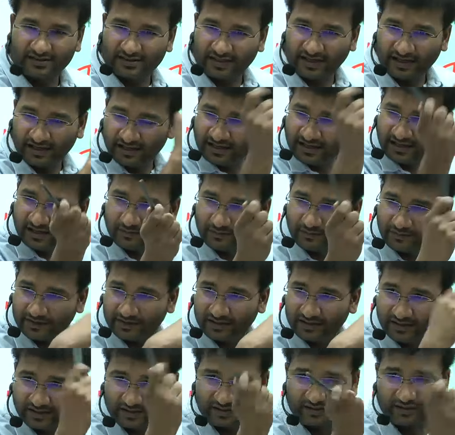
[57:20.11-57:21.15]
I'll link up with
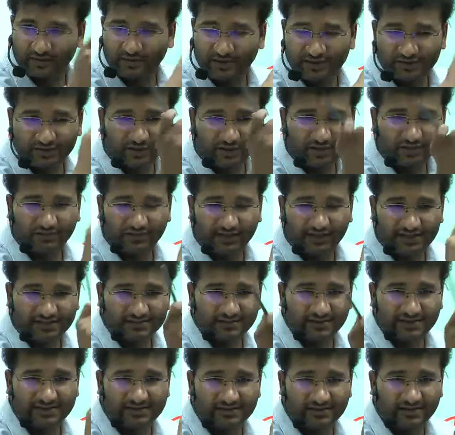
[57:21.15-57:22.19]
the human geography
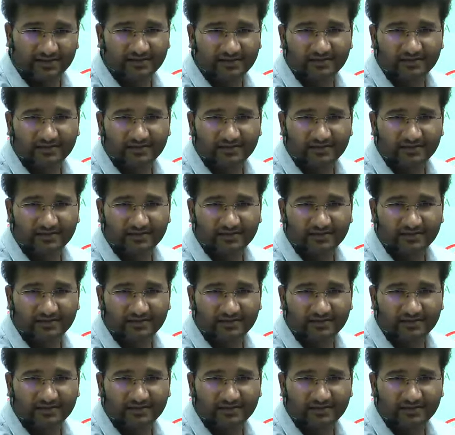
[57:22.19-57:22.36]
aspects there.